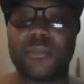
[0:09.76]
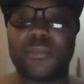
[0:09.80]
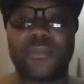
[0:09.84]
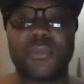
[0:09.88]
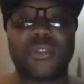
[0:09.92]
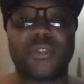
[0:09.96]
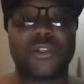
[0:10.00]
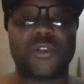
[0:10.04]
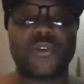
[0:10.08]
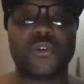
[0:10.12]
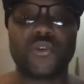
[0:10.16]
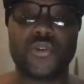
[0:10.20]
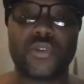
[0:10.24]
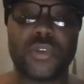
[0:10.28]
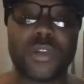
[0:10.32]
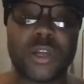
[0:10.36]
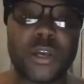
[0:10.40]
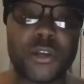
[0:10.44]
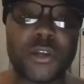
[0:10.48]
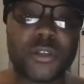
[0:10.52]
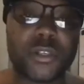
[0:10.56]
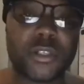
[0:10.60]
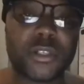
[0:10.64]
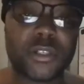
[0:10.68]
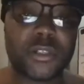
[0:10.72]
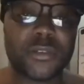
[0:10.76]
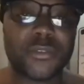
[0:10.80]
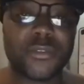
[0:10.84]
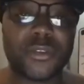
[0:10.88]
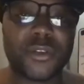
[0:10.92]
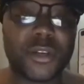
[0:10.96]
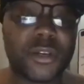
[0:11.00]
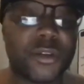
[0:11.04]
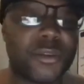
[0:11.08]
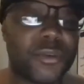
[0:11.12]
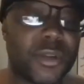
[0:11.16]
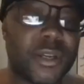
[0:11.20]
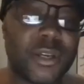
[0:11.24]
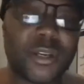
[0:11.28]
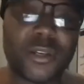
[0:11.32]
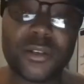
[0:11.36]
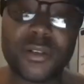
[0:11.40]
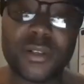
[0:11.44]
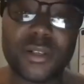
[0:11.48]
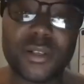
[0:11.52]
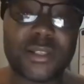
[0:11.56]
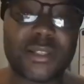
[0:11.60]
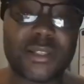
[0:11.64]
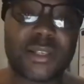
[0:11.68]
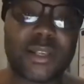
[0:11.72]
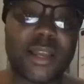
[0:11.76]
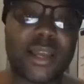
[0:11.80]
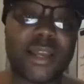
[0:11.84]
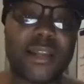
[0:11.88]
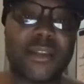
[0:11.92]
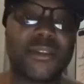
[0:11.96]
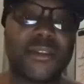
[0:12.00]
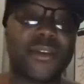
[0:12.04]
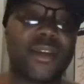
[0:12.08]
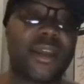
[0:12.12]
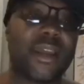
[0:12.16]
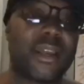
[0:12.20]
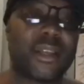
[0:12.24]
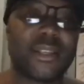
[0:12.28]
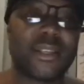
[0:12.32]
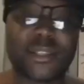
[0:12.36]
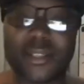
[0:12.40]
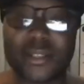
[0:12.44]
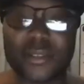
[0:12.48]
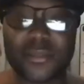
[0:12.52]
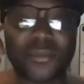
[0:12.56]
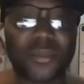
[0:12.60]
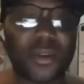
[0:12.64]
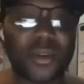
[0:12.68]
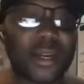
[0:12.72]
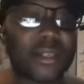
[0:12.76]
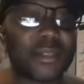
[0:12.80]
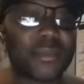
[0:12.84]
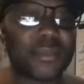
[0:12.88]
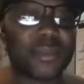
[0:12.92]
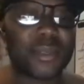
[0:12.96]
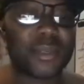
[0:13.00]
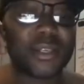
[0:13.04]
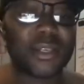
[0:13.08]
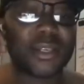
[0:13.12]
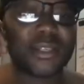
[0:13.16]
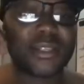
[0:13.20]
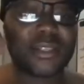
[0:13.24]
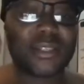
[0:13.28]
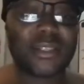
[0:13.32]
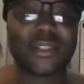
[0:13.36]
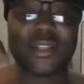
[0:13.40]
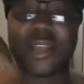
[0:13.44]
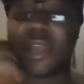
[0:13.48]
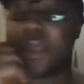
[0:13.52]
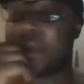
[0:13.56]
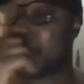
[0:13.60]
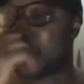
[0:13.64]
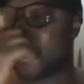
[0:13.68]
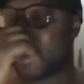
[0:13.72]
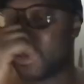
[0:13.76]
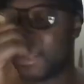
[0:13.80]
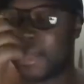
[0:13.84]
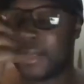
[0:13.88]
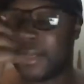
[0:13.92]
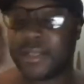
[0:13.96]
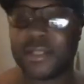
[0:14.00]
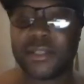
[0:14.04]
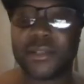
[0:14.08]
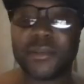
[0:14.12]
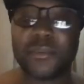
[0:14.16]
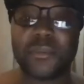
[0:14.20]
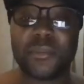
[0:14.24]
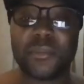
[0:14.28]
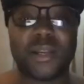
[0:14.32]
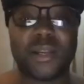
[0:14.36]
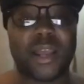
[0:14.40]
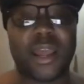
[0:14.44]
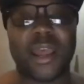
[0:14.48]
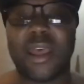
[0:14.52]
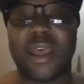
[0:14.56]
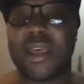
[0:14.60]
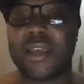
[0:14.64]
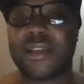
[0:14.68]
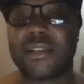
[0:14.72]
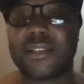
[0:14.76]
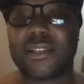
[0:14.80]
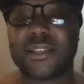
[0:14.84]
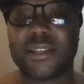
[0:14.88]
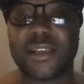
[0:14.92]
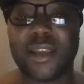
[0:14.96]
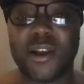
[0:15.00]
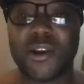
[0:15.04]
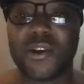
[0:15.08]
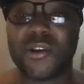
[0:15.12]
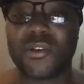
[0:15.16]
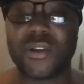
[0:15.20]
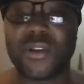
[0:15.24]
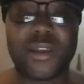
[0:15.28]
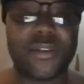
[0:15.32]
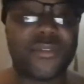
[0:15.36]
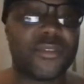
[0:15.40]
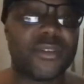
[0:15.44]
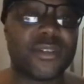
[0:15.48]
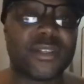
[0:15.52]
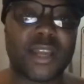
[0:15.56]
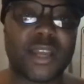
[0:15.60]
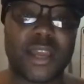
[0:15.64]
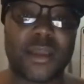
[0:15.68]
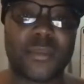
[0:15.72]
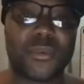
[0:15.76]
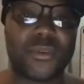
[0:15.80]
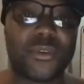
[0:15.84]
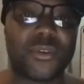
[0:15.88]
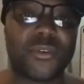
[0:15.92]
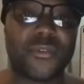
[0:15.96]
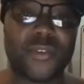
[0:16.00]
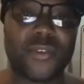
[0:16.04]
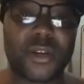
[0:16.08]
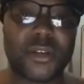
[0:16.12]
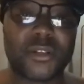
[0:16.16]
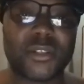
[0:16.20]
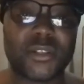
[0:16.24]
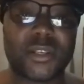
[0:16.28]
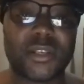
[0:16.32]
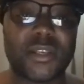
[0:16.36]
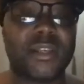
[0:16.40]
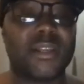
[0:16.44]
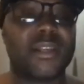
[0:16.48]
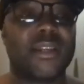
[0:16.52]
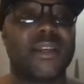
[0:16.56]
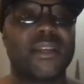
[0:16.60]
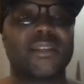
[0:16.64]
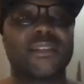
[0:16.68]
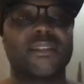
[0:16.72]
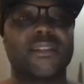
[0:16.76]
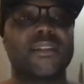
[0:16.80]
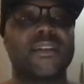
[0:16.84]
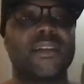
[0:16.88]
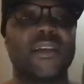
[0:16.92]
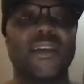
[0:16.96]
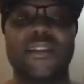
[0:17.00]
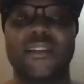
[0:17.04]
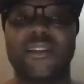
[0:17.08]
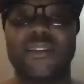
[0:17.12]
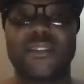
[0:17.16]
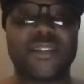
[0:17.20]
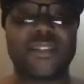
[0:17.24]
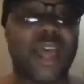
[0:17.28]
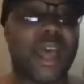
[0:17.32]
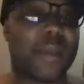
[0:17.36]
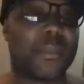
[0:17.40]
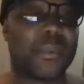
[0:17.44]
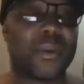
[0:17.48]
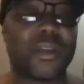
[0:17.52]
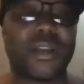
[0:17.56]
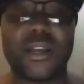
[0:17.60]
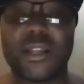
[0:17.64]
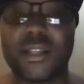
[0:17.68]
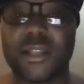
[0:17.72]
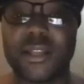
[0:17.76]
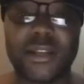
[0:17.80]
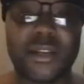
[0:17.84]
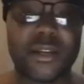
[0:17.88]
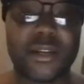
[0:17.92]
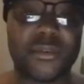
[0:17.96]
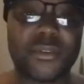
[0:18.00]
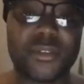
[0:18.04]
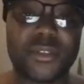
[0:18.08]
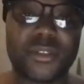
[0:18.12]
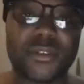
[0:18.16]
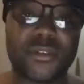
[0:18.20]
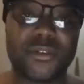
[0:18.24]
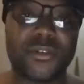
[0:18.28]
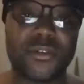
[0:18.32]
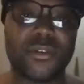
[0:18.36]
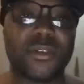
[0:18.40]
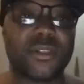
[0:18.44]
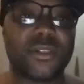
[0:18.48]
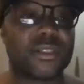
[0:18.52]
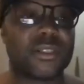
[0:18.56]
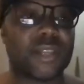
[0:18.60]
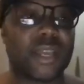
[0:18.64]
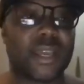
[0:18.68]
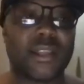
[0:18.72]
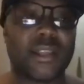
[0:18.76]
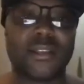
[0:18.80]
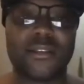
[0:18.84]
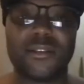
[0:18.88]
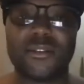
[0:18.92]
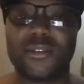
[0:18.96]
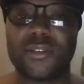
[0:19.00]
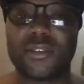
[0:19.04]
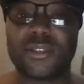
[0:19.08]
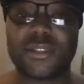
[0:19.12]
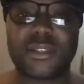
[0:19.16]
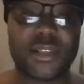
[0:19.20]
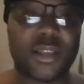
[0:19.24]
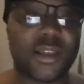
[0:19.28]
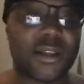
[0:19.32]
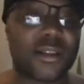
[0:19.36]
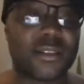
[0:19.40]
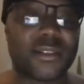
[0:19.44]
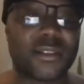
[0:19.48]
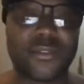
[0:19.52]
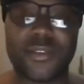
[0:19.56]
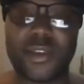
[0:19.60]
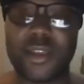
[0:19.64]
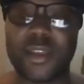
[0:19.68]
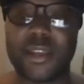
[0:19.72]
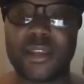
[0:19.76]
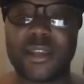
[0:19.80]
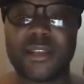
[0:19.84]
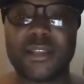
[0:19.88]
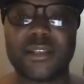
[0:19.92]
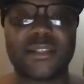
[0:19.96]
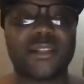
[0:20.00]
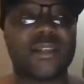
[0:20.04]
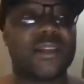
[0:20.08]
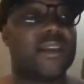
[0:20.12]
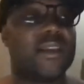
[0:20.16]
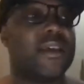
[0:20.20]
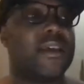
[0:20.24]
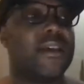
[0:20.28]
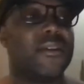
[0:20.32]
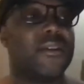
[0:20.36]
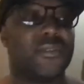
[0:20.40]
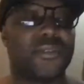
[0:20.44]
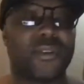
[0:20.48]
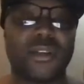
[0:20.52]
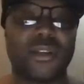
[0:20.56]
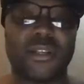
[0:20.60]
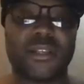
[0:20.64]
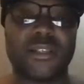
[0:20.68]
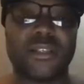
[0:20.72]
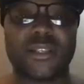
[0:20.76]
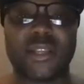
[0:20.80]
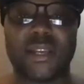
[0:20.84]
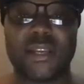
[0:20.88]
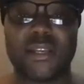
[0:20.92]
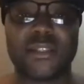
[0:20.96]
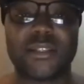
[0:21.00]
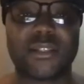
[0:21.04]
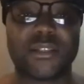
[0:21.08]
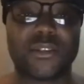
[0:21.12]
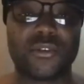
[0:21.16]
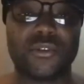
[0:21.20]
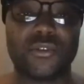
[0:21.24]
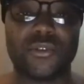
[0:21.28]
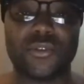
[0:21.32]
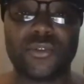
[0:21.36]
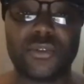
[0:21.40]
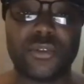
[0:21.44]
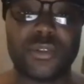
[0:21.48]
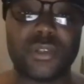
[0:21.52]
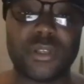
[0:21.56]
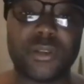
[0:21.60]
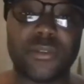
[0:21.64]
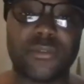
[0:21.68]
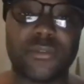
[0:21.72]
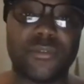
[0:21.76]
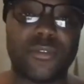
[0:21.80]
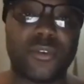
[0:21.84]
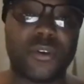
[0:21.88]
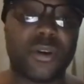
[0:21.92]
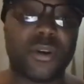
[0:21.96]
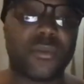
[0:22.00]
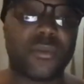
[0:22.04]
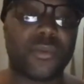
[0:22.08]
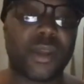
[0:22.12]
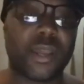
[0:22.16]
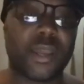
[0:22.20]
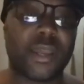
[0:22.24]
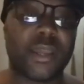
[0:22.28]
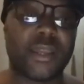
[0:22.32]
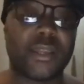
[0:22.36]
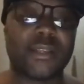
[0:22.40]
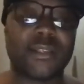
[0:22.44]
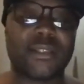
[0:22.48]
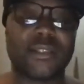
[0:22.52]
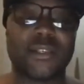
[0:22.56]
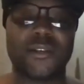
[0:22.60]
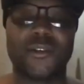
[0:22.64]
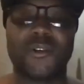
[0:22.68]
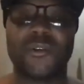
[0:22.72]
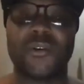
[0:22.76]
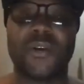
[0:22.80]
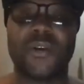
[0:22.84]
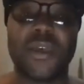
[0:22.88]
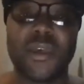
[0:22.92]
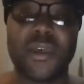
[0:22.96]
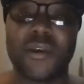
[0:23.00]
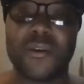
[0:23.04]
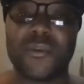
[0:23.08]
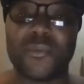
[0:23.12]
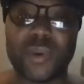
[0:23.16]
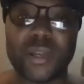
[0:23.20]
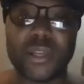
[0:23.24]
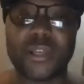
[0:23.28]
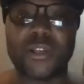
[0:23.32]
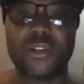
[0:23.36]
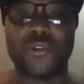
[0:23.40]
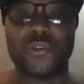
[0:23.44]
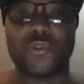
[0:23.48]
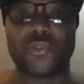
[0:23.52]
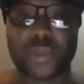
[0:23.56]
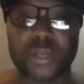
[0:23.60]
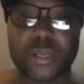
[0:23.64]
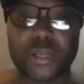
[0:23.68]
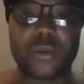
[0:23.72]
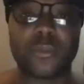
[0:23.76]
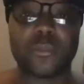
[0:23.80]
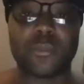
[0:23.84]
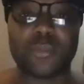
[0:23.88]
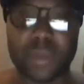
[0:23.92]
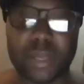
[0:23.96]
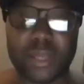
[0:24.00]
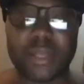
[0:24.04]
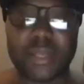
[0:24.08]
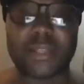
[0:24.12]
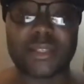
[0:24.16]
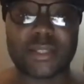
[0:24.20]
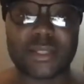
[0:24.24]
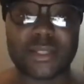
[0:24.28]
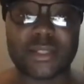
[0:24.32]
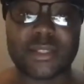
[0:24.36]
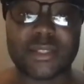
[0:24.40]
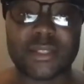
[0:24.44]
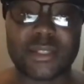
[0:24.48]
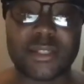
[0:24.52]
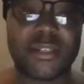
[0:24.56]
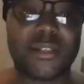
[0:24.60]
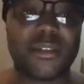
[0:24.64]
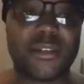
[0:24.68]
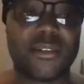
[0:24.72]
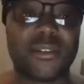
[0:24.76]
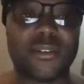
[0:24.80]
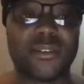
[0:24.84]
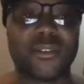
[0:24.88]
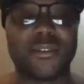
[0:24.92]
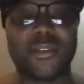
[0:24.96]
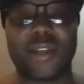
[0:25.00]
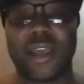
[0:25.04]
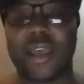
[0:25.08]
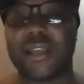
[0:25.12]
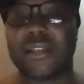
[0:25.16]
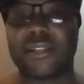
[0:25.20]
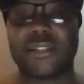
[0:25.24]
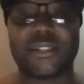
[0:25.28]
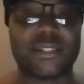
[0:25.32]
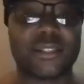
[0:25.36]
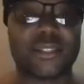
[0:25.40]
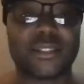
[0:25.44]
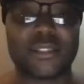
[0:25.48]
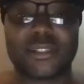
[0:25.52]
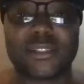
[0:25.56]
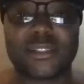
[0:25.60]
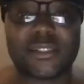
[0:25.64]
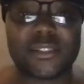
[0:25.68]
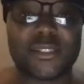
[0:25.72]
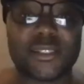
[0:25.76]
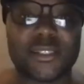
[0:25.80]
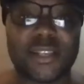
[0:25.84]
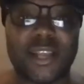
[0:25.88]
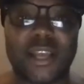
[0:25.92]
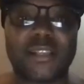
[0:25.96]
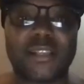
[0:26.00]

school owner, if you don't know, because a lot of you guys just watch because it's Amp Nation, but I actually own FaJob University. That's the top culinary school in St. Louis, Las Vegas, real estate school in Fort Wayne. So we do real business here, not just